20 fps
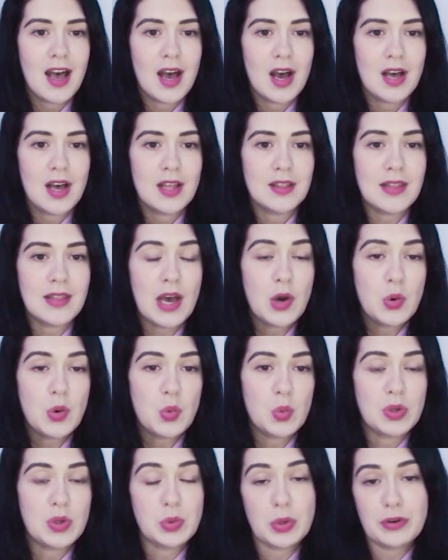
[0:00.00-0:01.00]
Now,
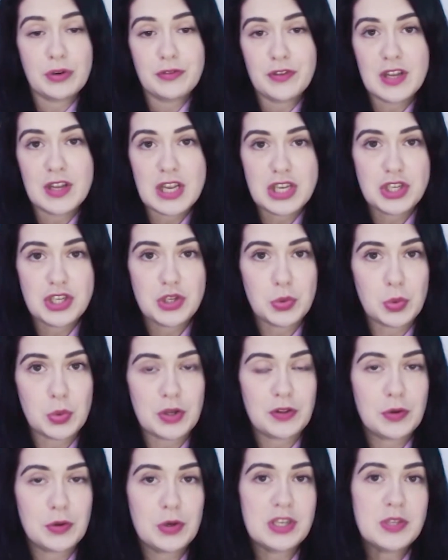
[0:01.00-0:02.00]
when we're finished
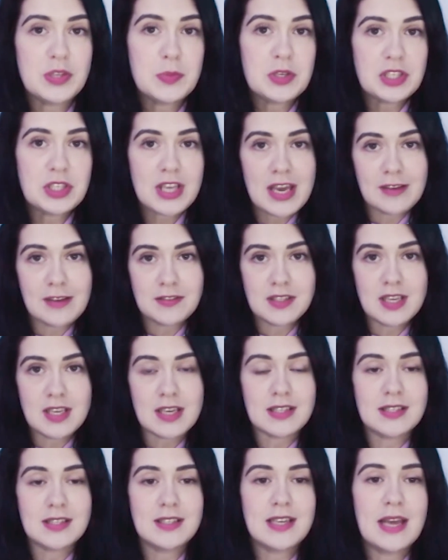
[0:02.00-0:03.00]
with Christmas gifts,
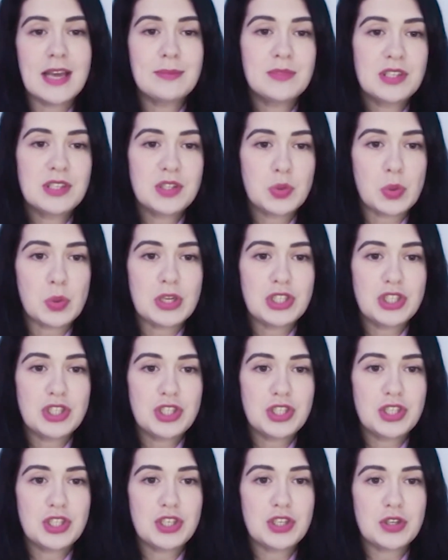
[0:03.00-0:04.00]
it's time to switch
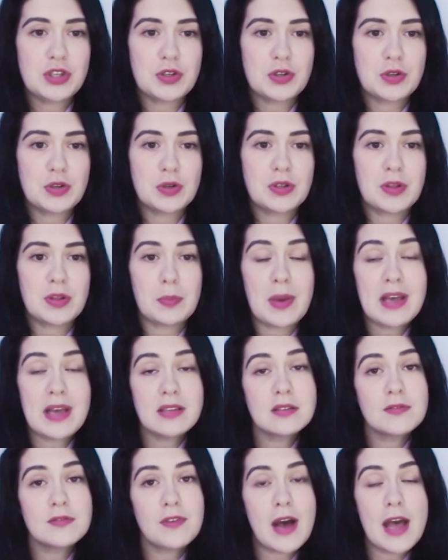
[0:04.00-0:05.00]
to the
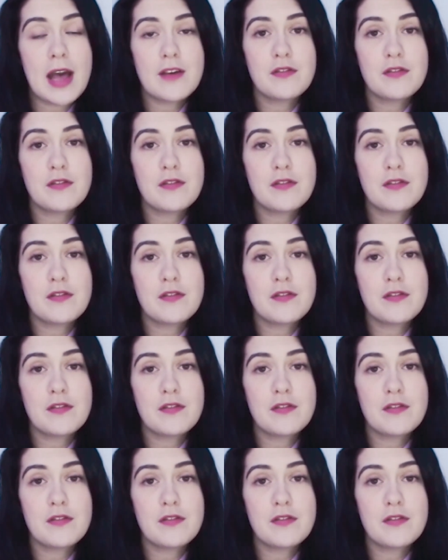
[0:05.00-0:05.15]
best 5